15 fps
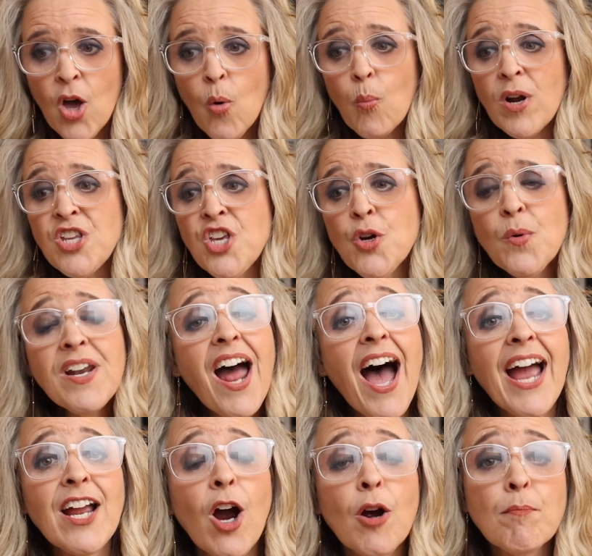When you and
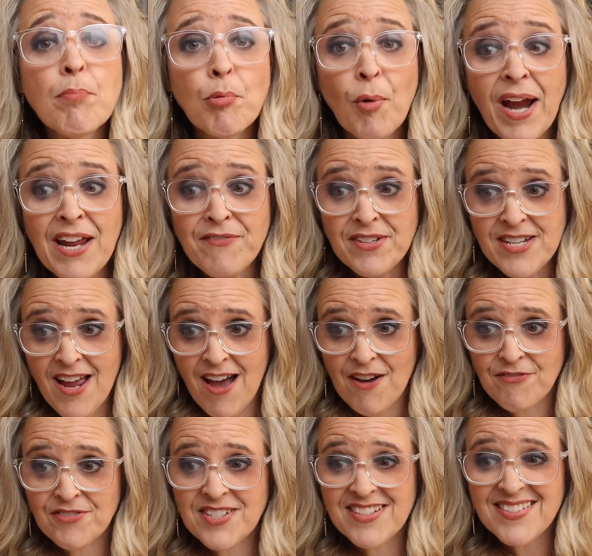I are brave
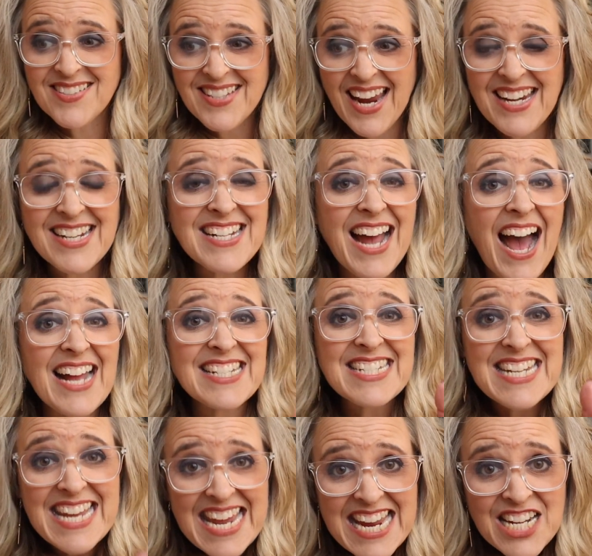enough to say to God,
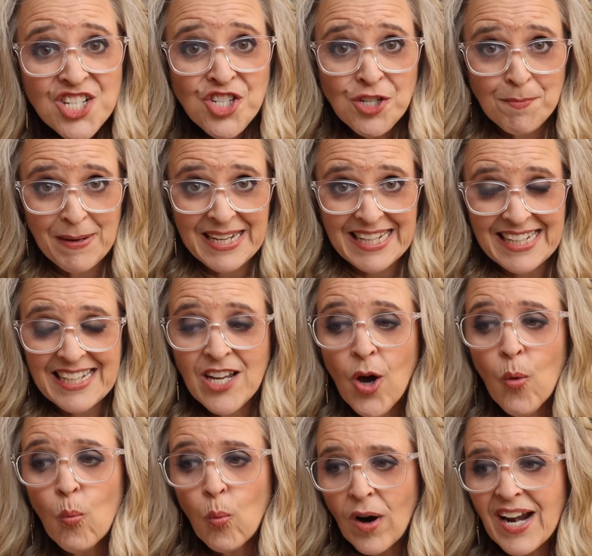"Teach me
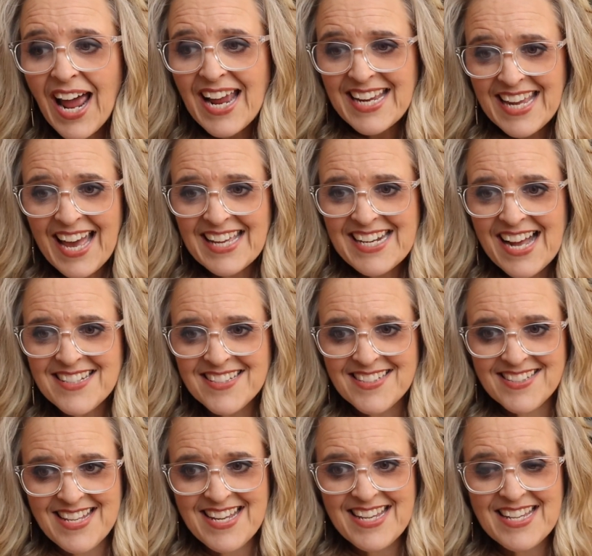what I cannot
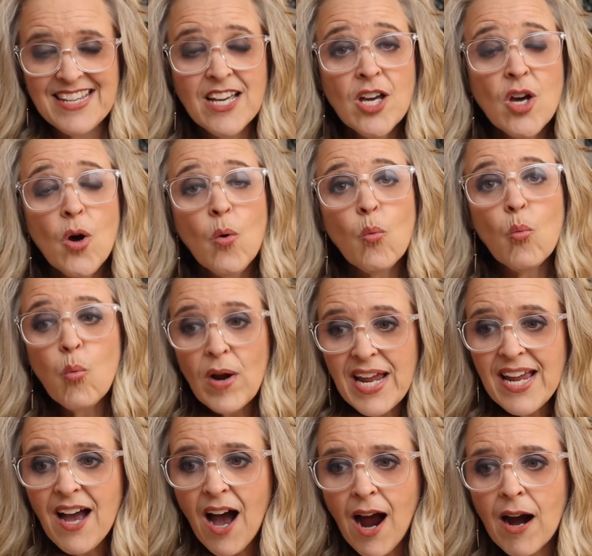see,"
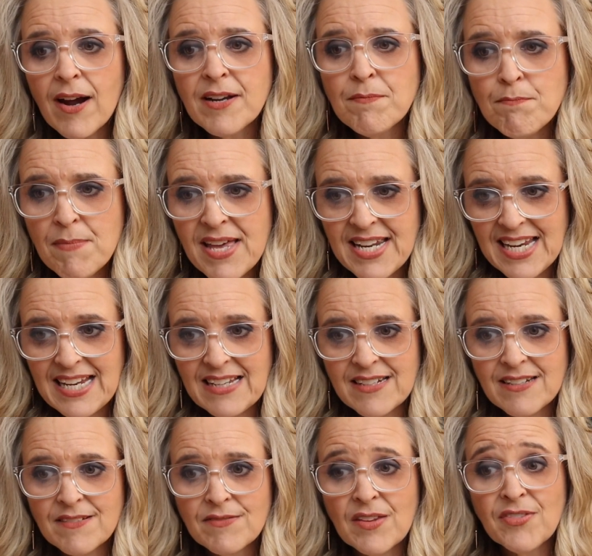we are
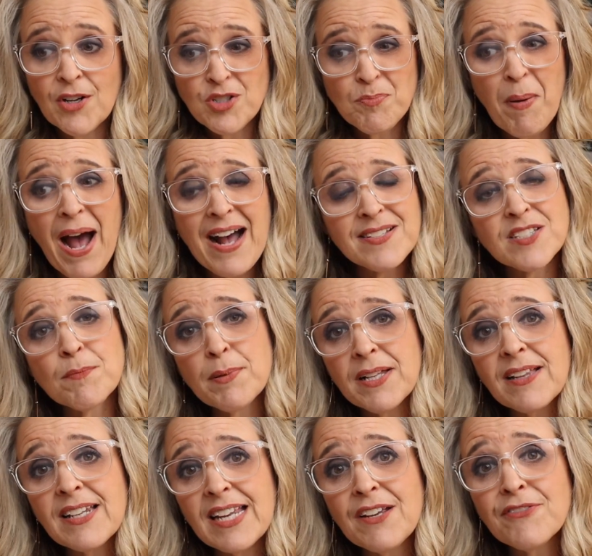admitting that there's
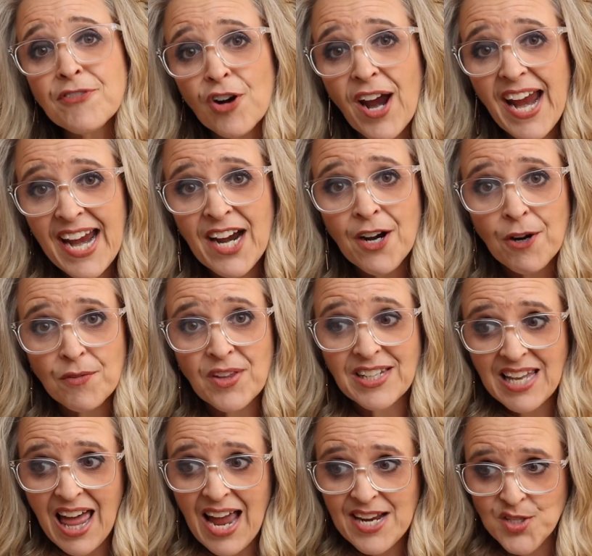possibility for error that
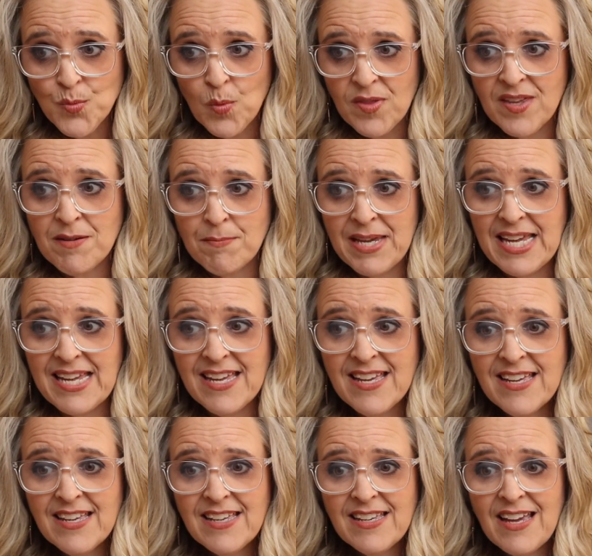lies within me.
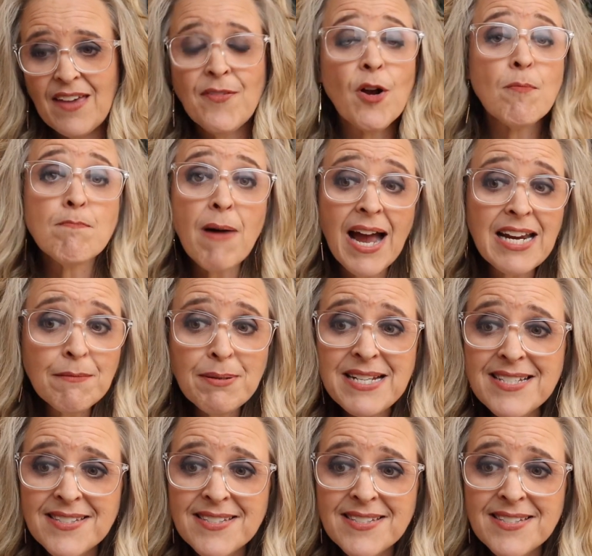And there might be